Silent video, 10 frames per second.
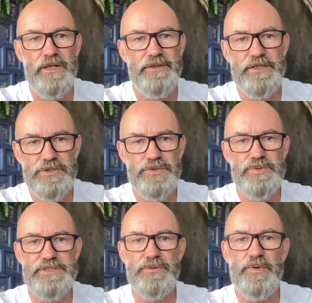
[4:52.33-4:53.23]
The issue
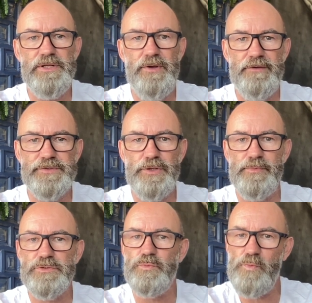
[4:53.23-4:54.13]
is that when you have so
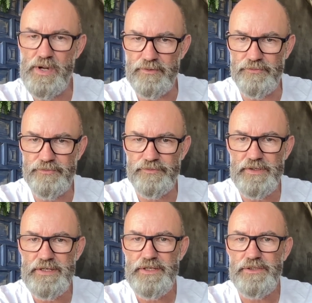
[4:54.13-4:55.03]
much wealth,
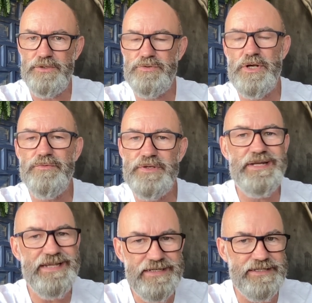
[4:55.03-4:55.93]
you don't
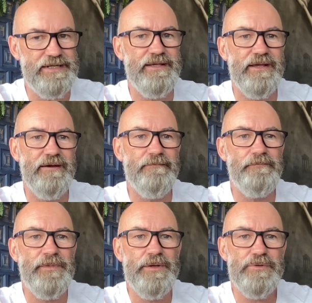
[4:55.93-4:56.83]
need an income,
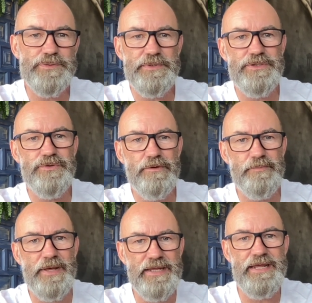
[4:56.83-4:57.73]
which means you don't
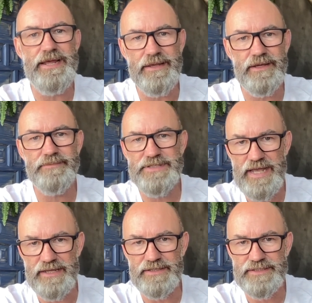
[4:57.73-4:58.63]
pay income
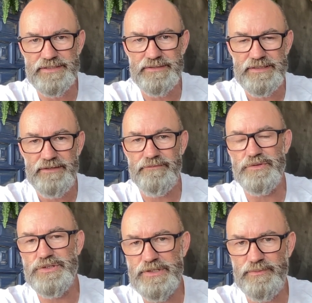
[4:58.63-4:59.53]
tax. For
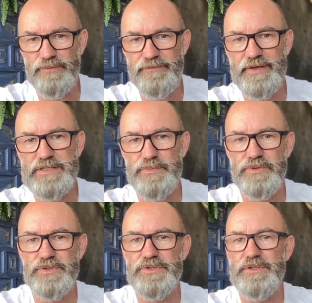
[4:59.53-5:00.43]
example,
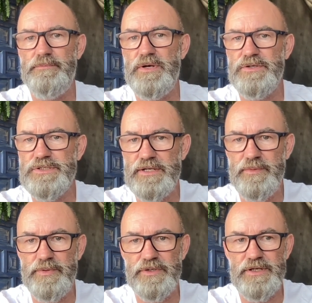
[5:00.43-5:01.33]
Facebook's Mark
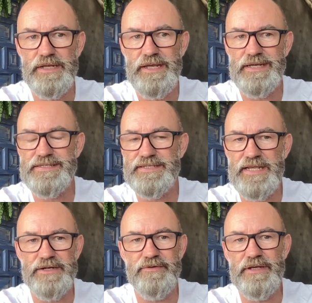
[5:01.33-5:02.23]
Zuckerberg has a
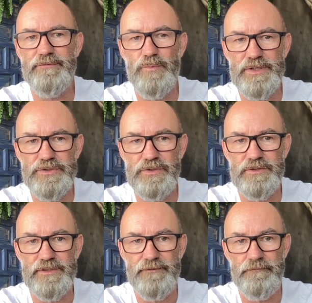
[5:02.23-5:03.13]
salary of
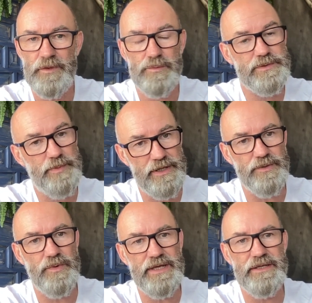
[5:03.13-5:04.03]
$1, which, by the
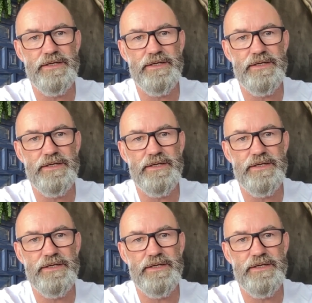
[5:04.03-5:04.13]
way,